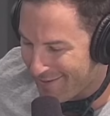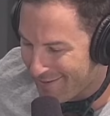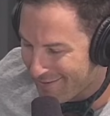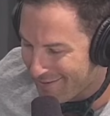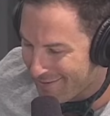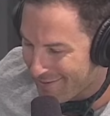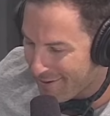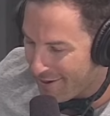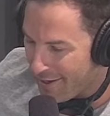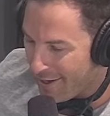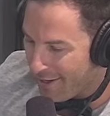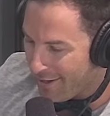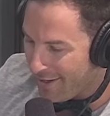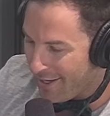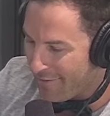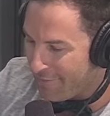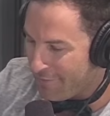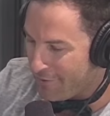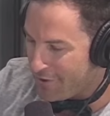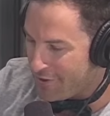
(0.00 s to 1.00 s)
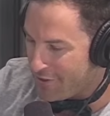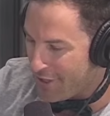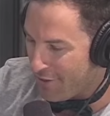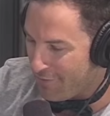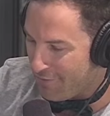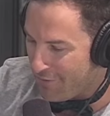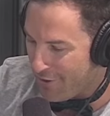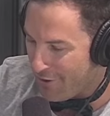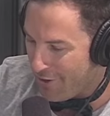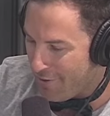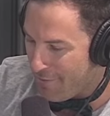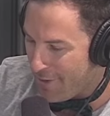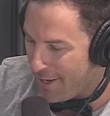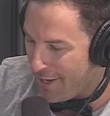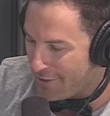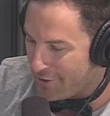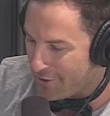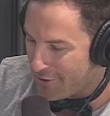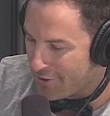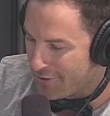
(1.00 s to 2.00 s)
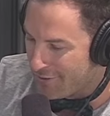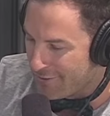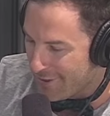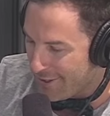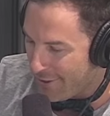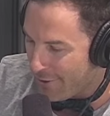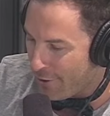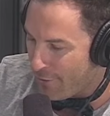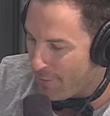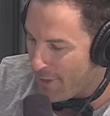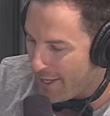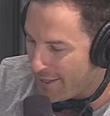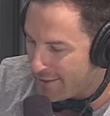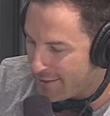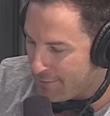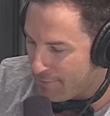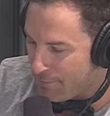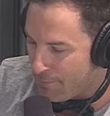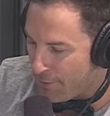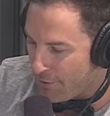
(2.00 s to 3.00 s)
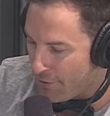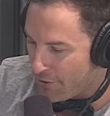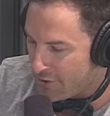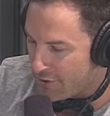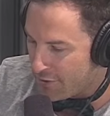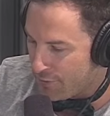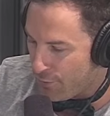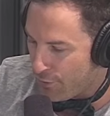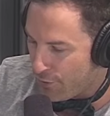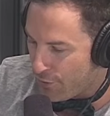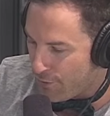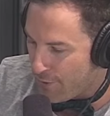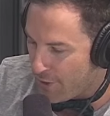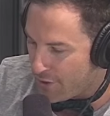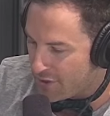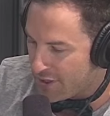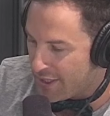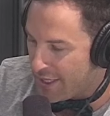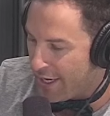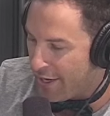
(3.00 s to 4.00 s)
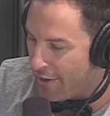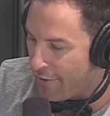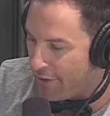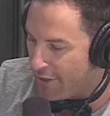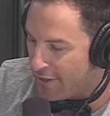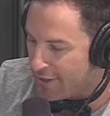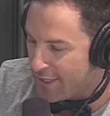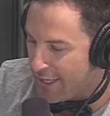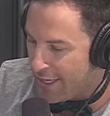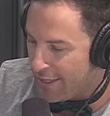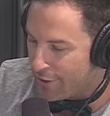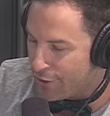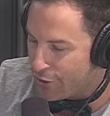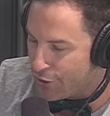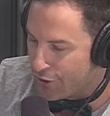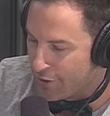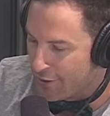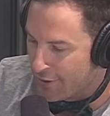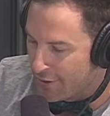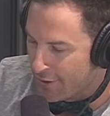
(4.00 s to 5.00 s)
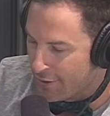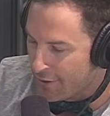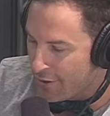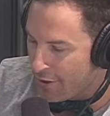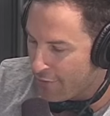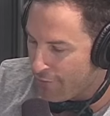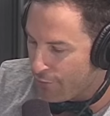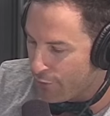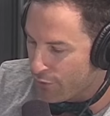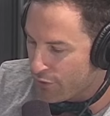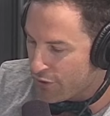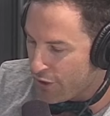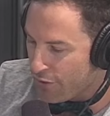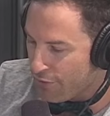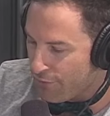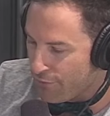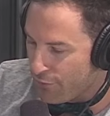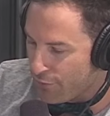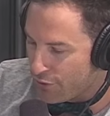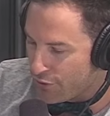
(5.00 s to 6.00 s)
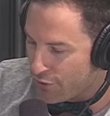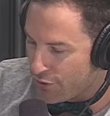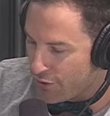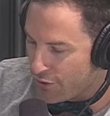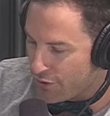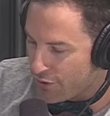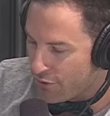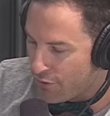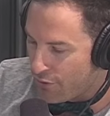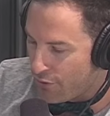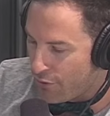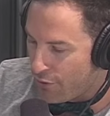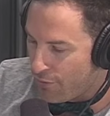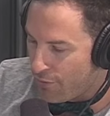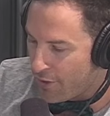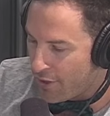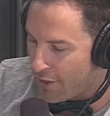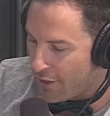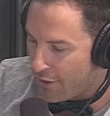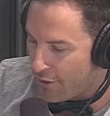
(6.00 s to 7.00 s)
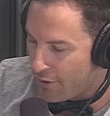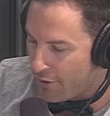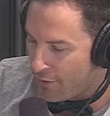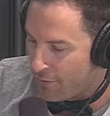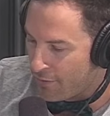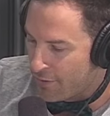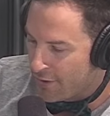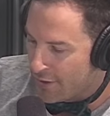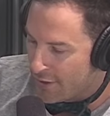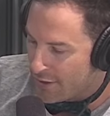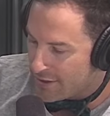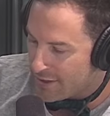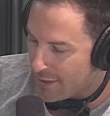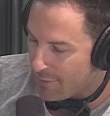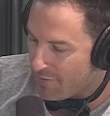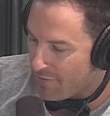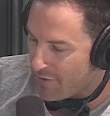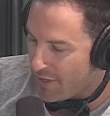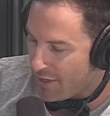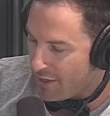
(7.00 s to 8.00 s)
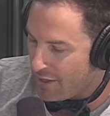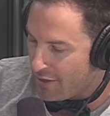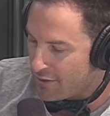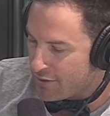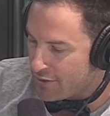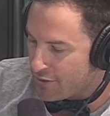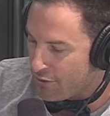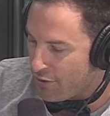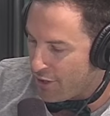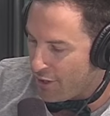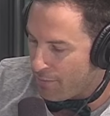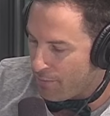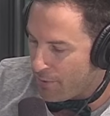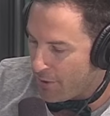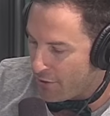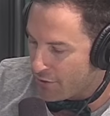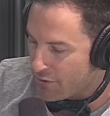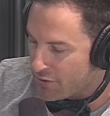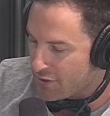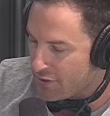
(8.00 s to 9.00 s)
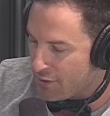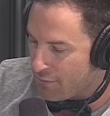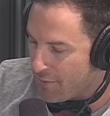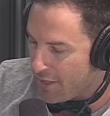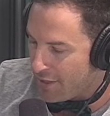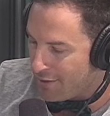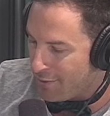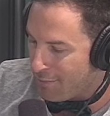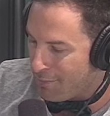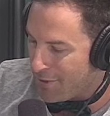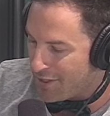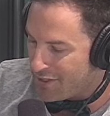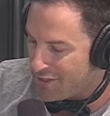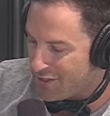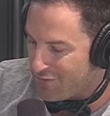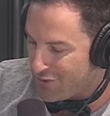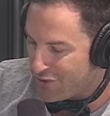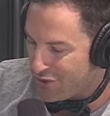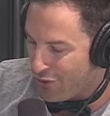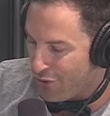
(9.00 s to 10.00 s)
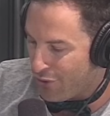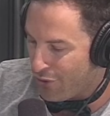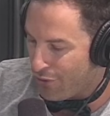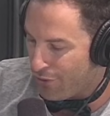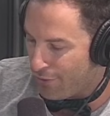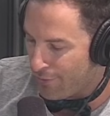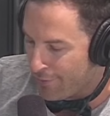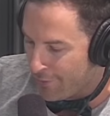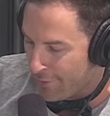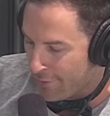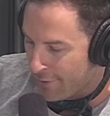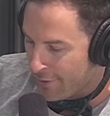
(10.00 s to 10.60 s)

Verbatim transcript: I love you so very much. You're an amazing person with the most caring touch. I feel so fortunate to call you my girl. Some of our Instagram posts can make the best of us hurl.